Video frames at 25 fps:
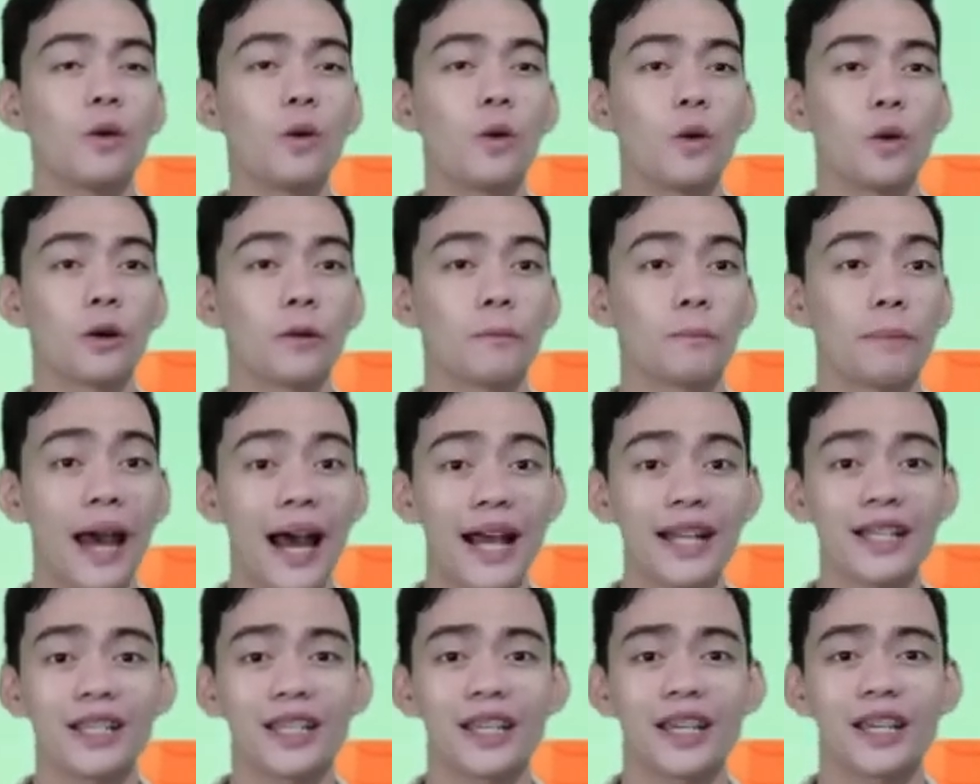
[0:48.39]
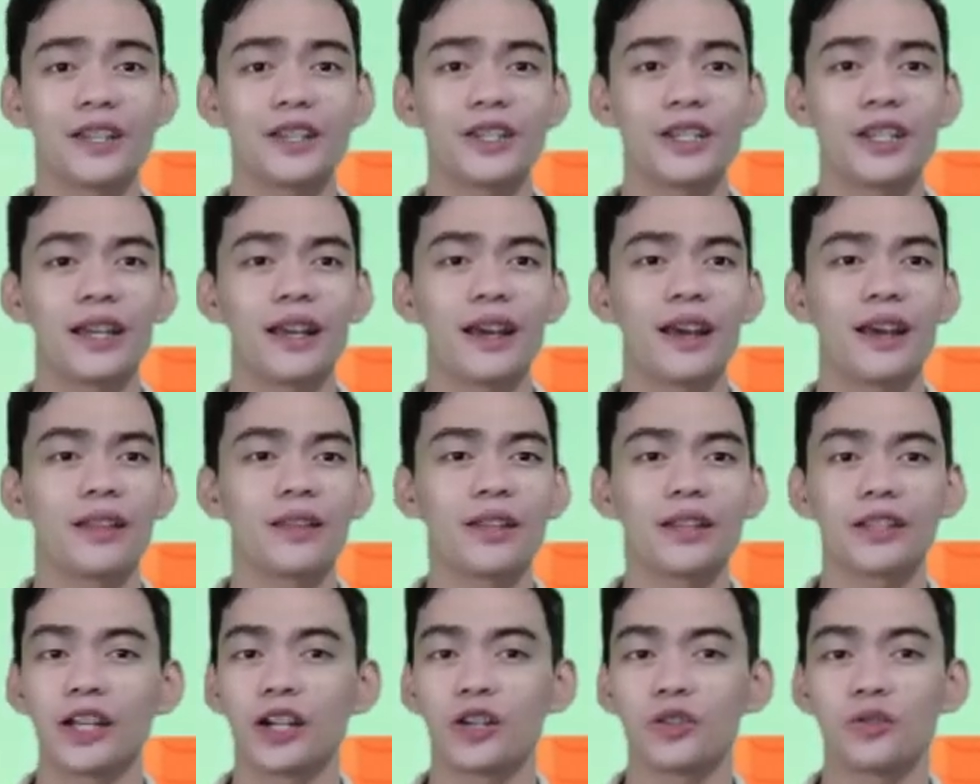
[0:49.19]
or passage
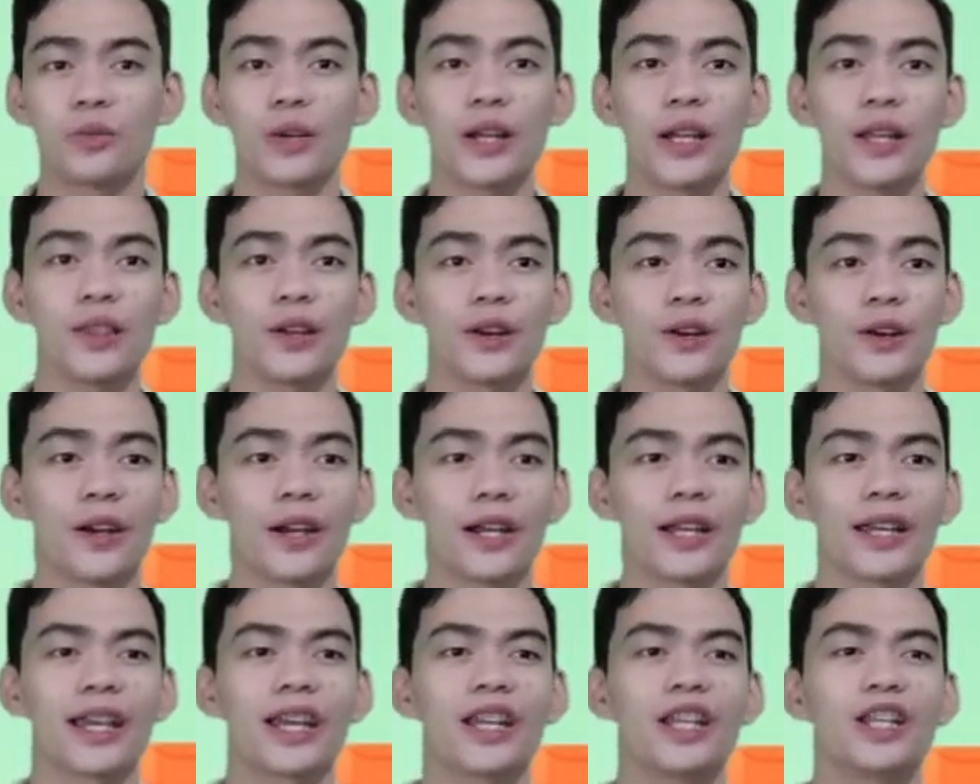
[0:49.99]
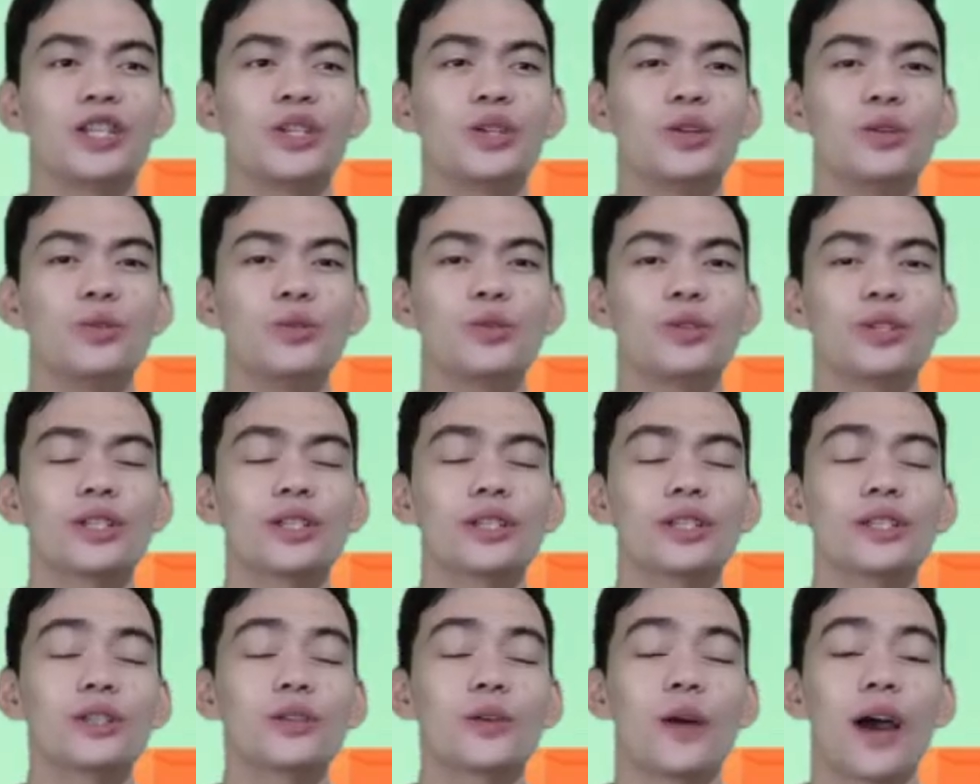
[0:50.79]
that a reader can
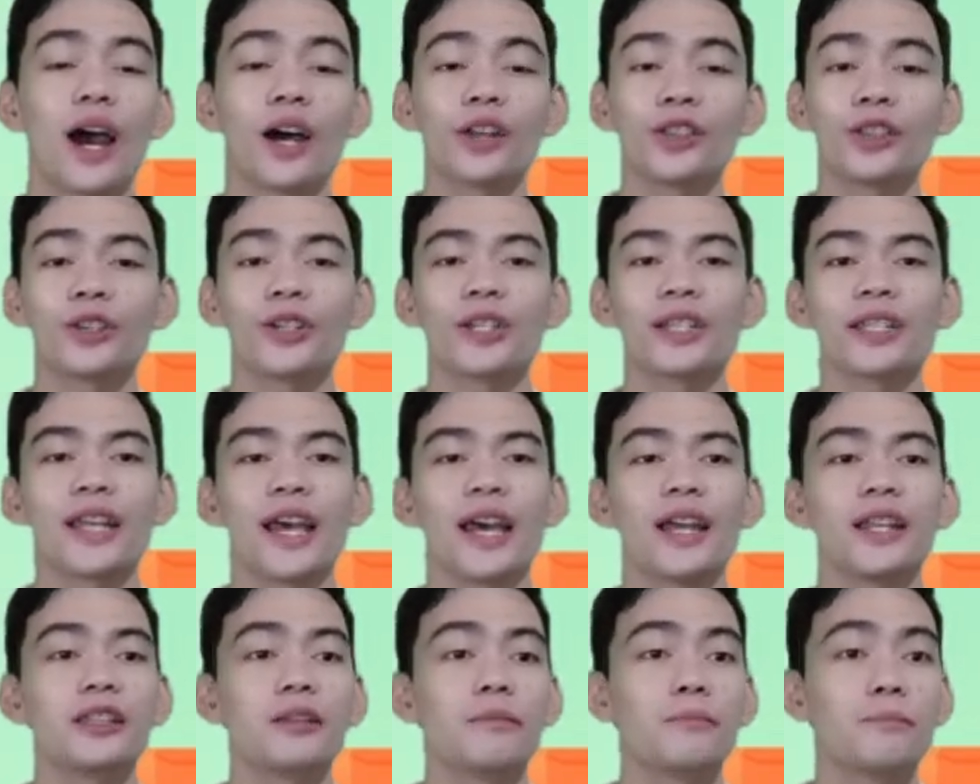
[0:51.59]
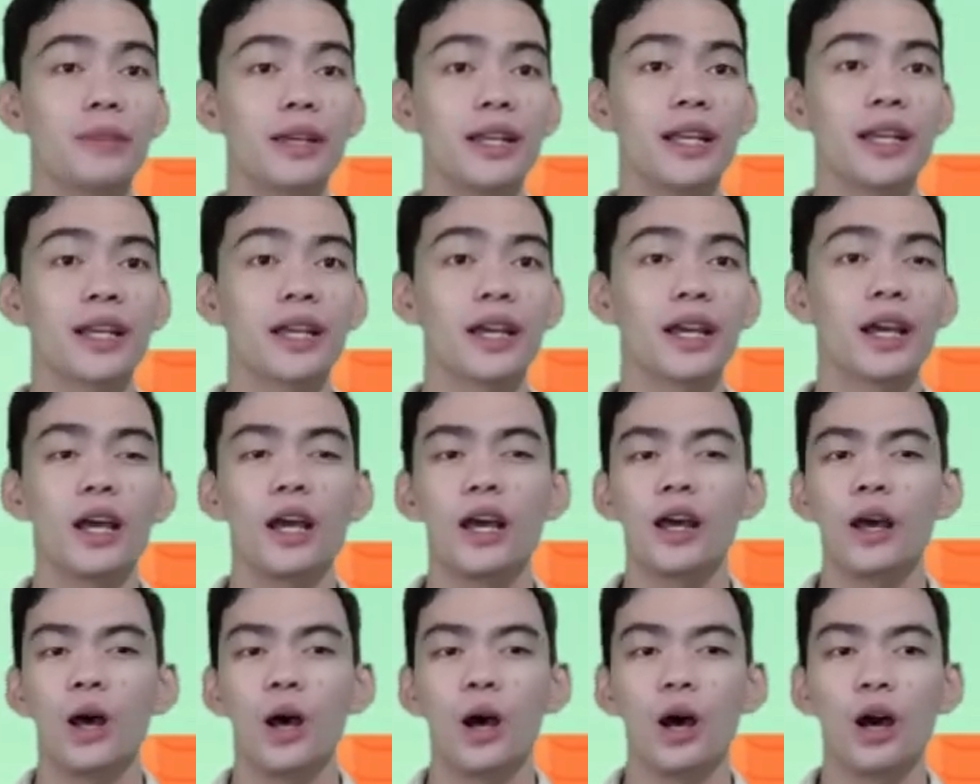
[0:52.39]
use to understand the meaning
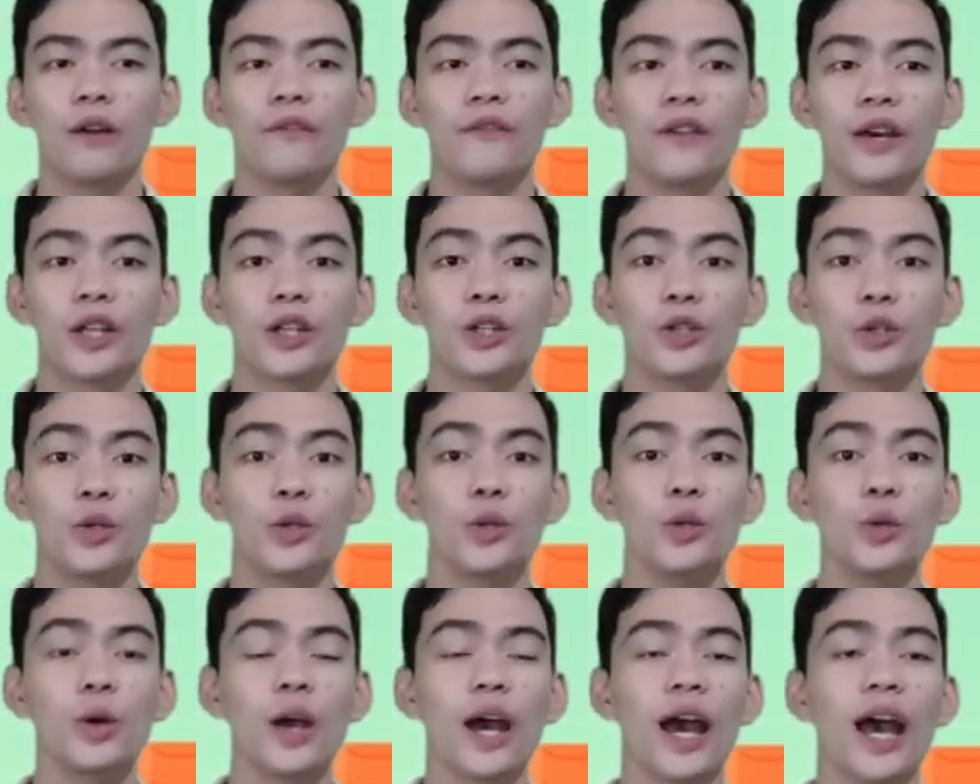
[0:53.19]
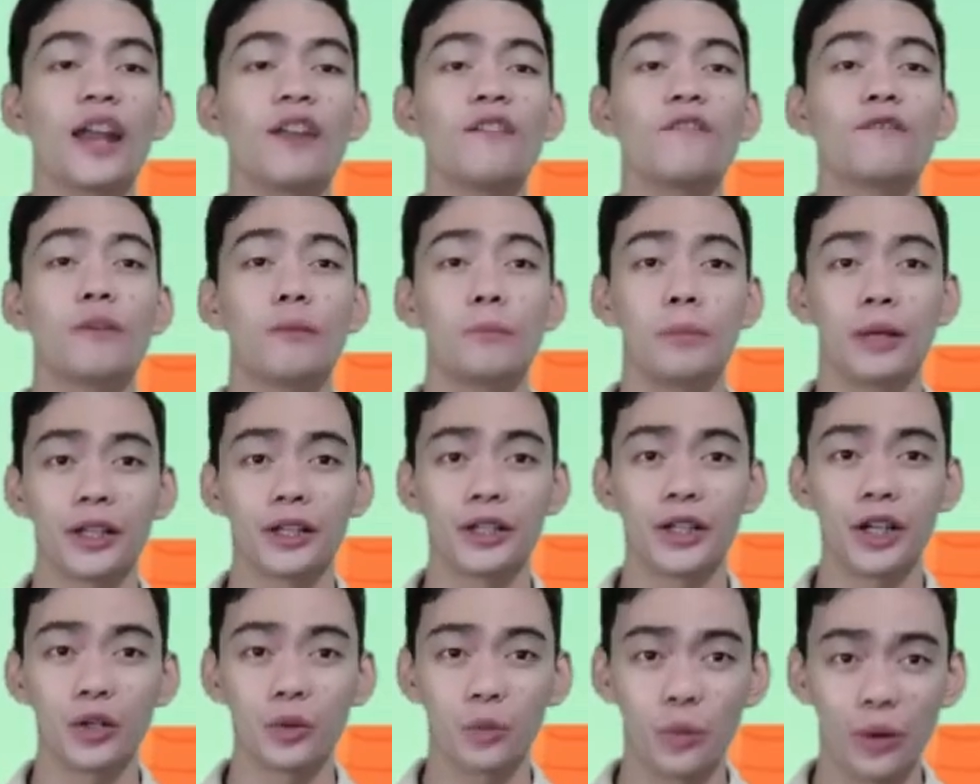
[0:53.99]
of a new
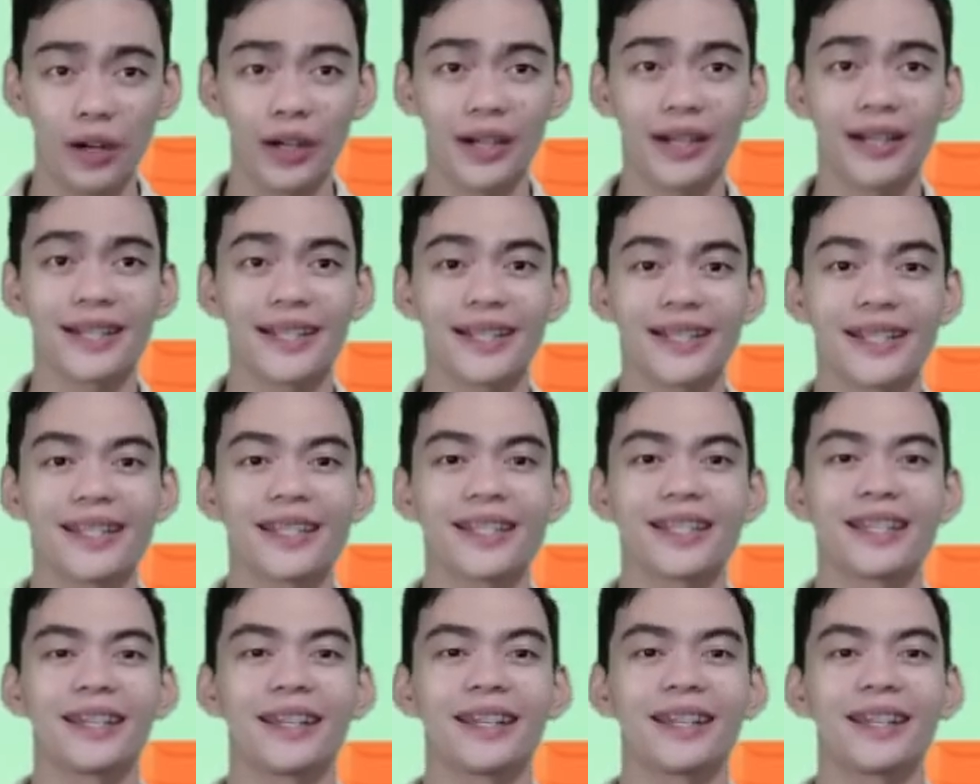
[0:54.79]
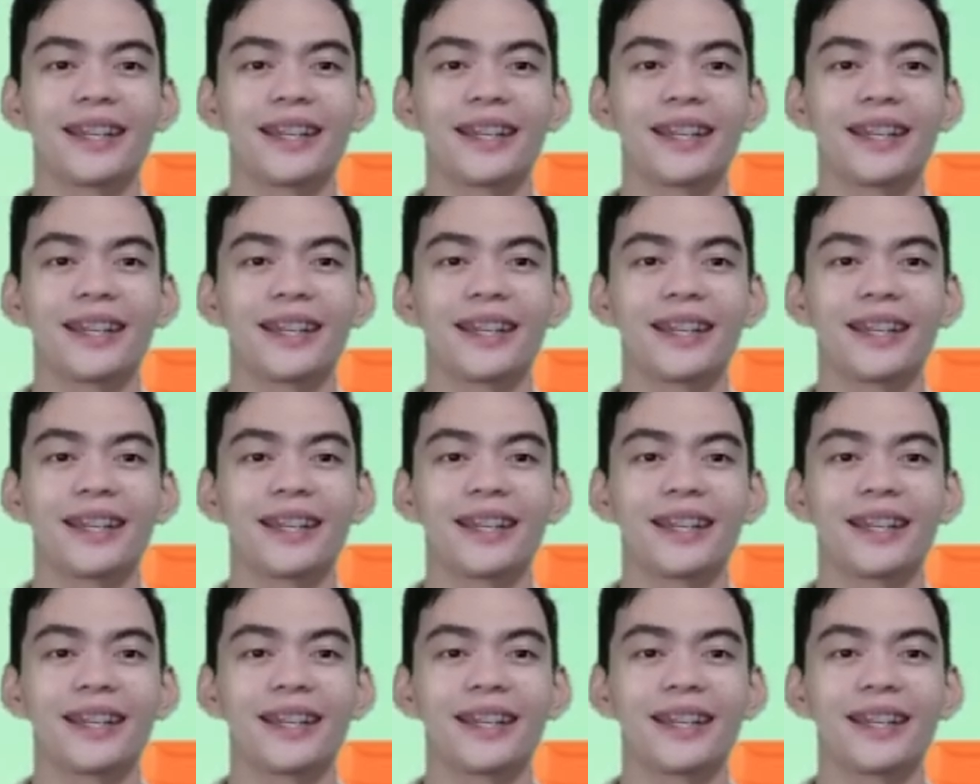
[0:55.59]
unfamiliar words.